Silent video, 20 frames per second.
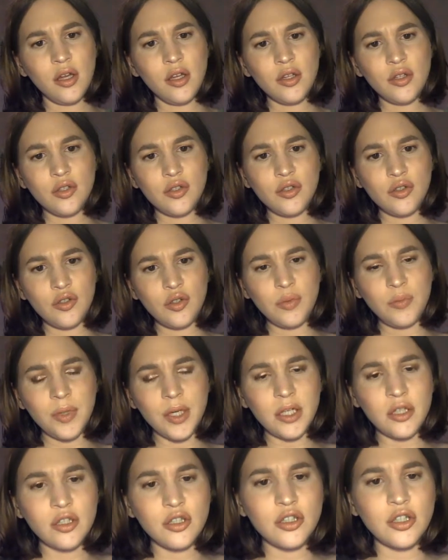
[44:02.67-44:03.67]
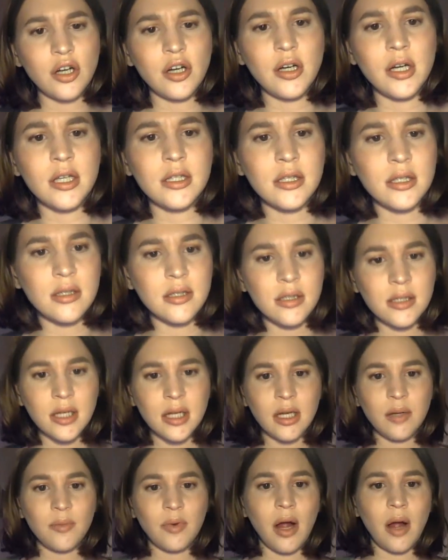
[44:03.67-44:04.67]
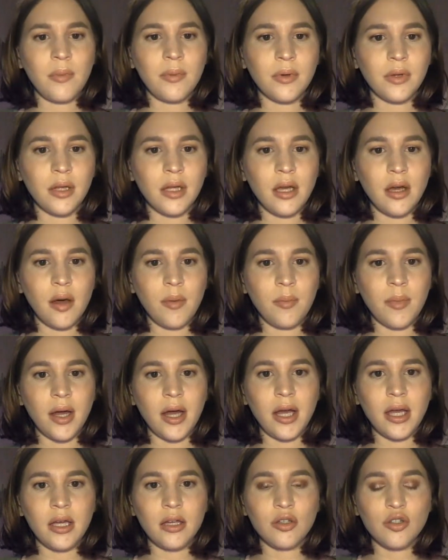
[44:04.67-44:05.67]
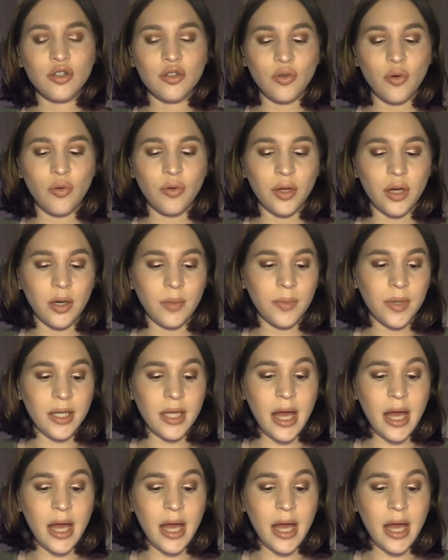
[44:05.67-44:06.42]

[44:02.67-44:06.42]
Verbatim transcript: stupid shirt isn't sitting properly on my shoulder. But